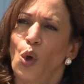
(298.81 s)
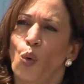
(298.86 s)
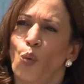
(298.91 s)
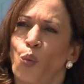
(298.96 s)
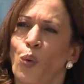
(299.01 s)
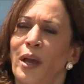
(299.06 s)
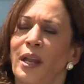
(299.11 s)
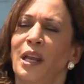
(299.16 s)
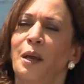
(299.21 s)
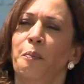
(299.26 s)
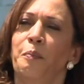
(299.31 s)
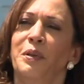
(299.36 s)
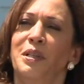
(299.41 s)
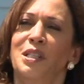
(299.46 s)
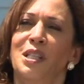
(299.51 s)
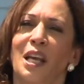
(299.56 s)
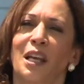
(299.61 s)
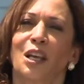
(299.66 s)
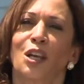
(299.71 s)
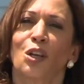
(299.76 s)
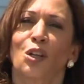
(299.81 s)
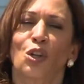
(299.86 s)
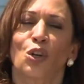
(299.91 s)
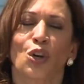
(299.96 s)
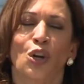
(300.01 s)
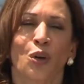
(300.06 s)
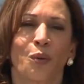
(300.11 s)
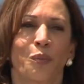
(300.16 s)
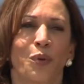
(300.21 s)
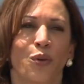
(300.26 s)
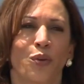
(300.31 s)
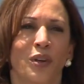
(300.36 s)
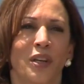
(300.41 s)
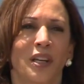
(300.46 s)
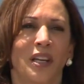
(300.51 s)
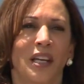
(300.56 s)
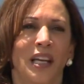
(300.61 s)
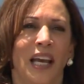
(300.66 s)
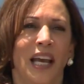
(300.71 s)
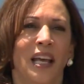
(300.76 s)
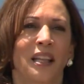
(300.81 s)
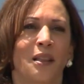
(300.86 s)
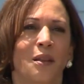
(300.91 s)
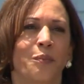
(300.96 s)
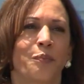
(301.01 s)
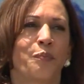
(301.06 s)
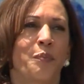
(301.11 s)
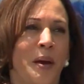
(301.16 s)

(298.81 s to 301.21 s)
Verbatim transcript: when a particular community and the